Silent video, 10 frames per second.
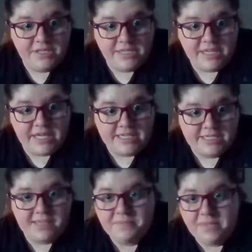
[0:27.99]
You got a
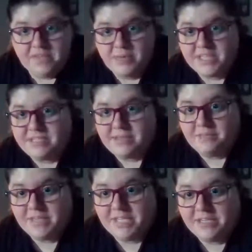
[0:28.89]
something with the
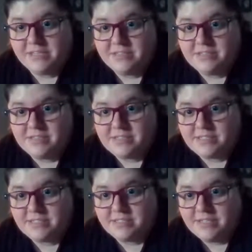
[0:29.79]
somethings.